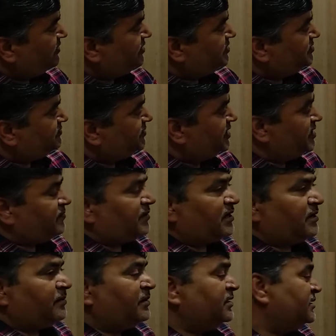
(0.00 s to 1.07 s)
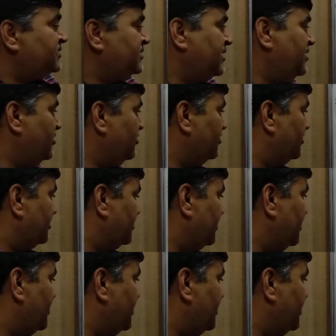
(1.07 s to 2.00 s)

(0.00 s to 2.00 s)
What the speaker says: is made up of cellulose.